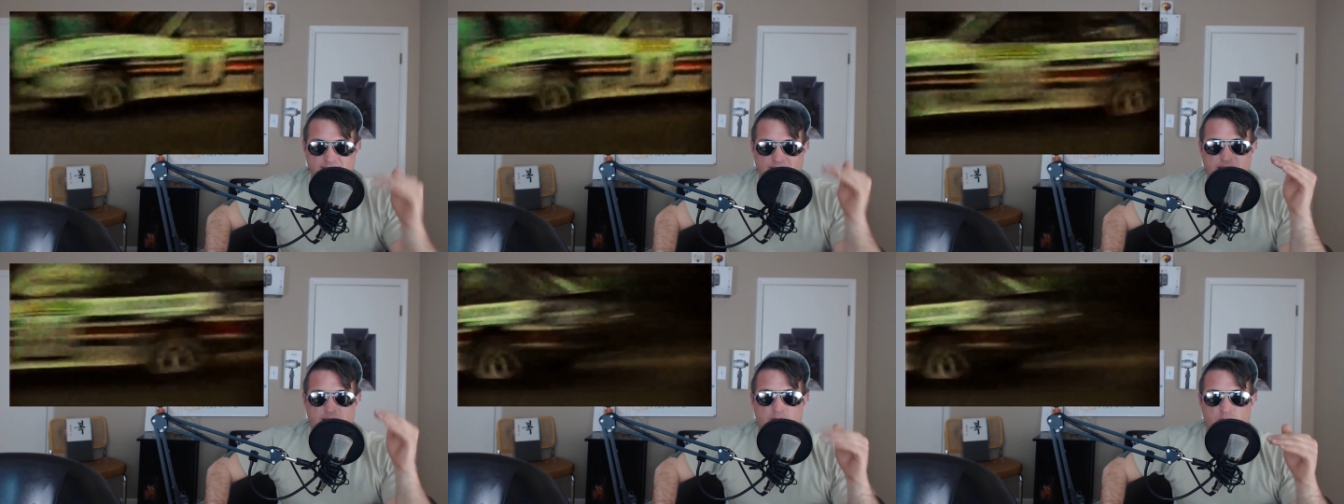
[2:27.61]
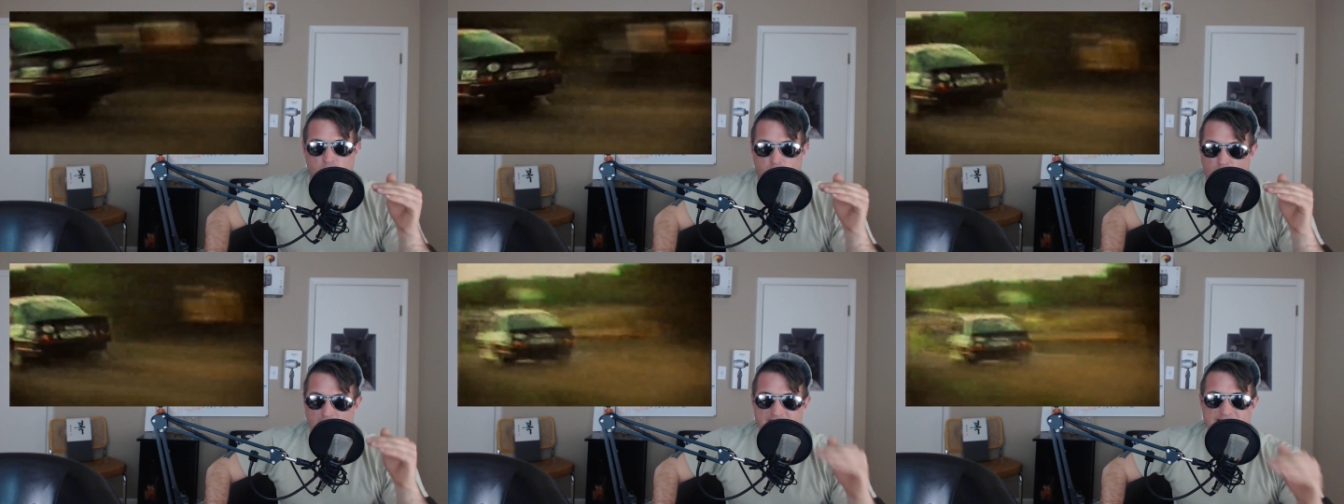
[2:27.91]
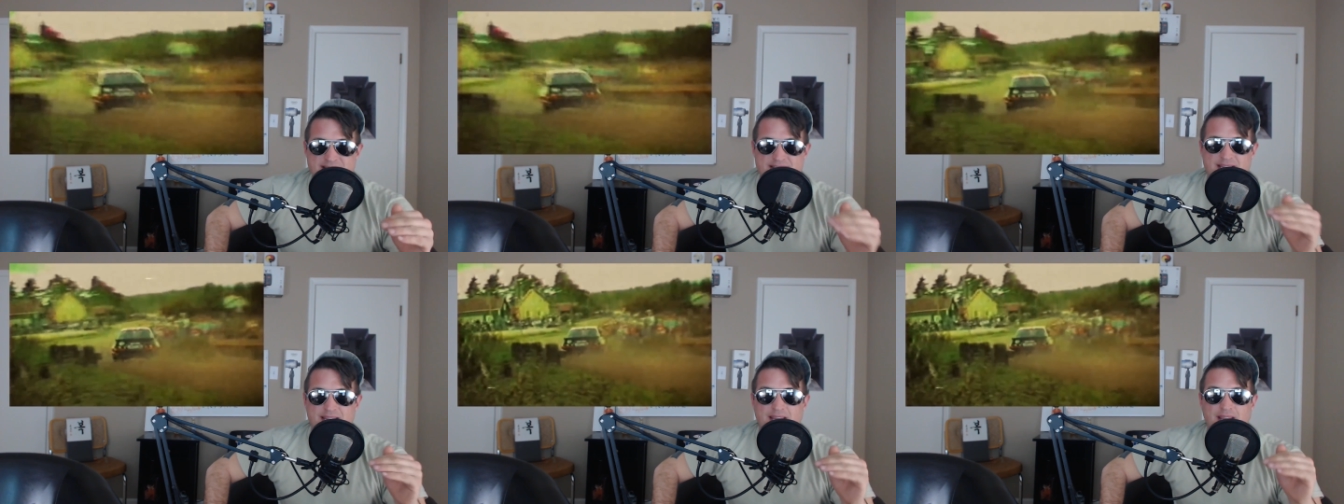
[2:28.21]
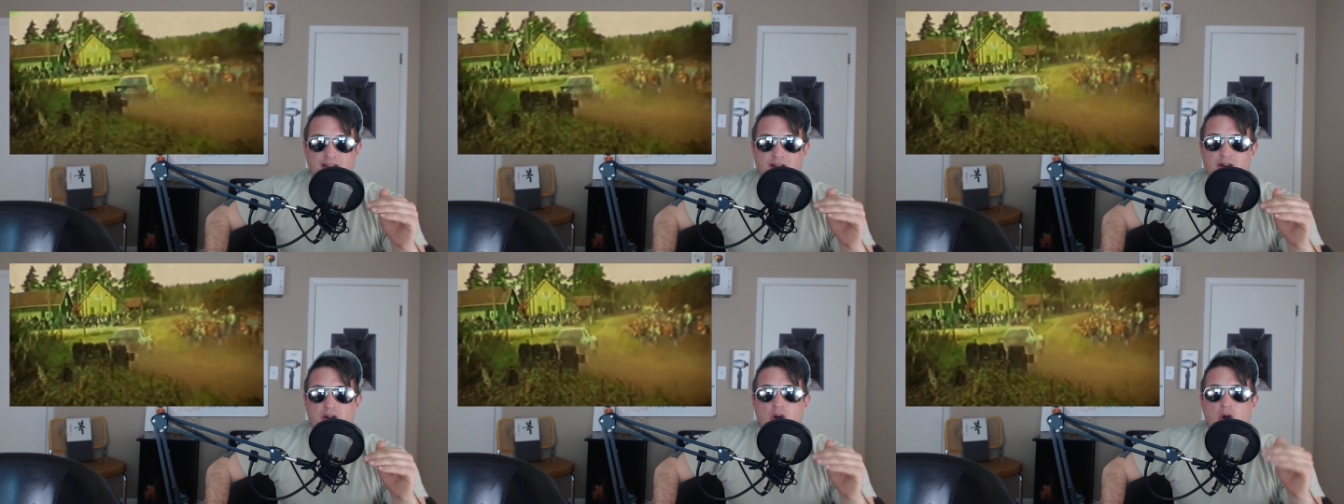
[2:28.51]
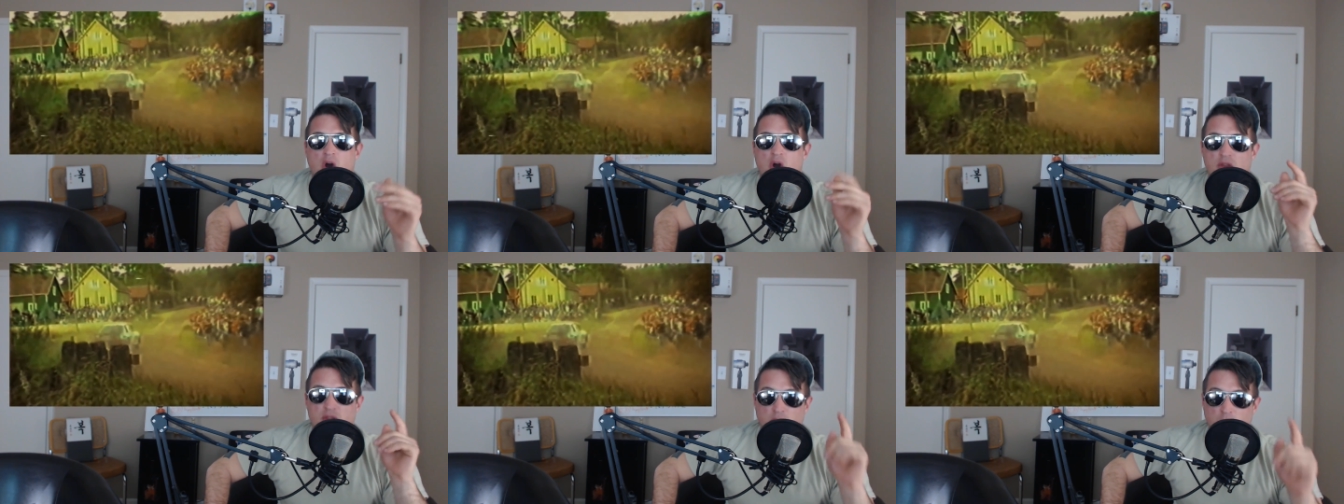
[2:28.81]
in racing
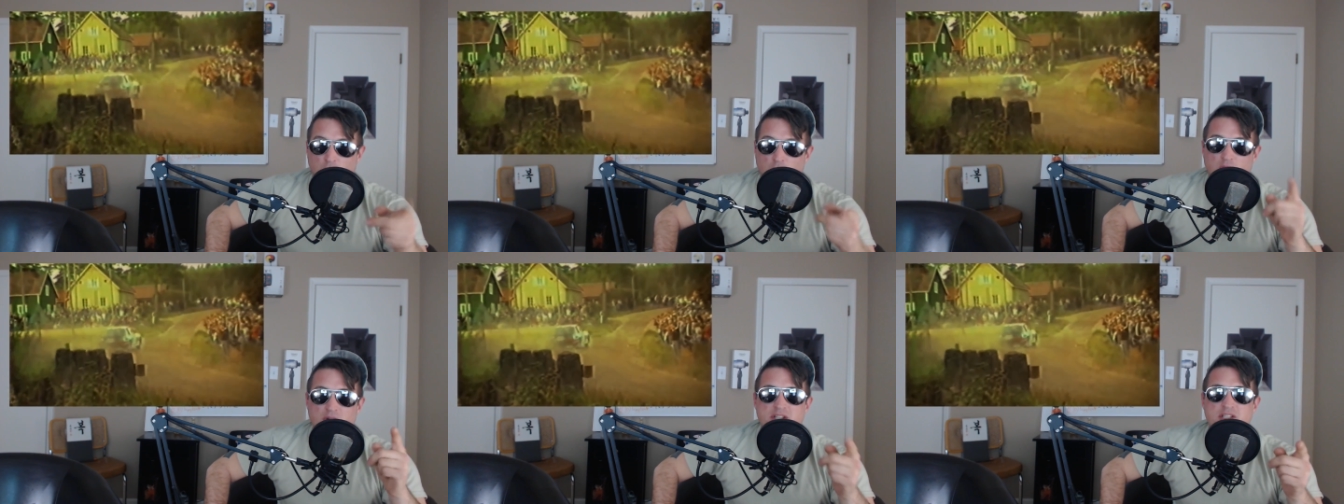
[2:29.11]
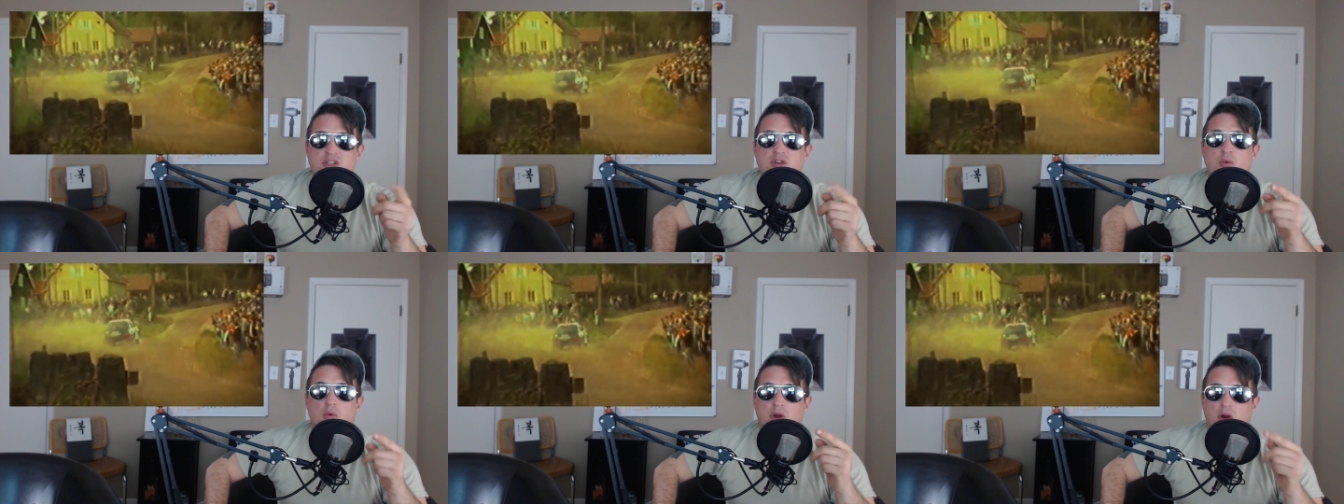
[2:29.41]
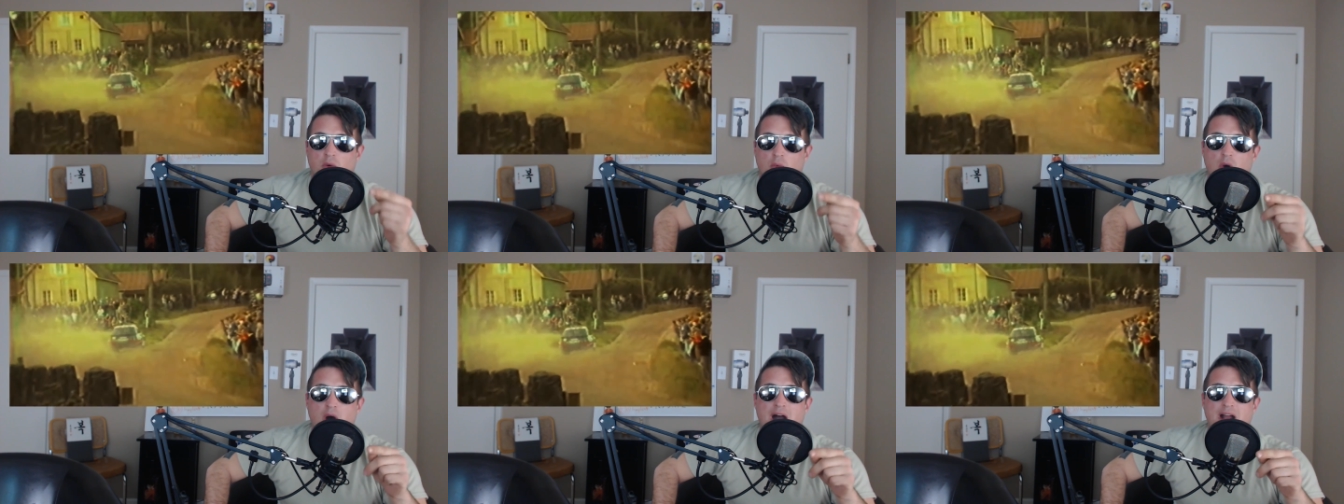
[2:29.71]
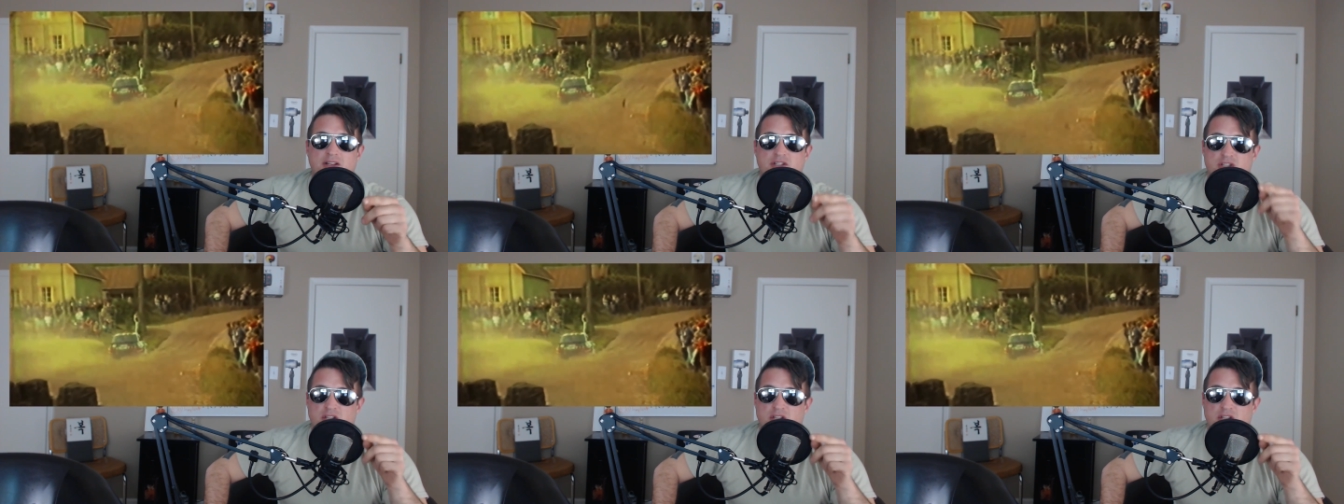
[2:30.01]
are the ones you want to watch.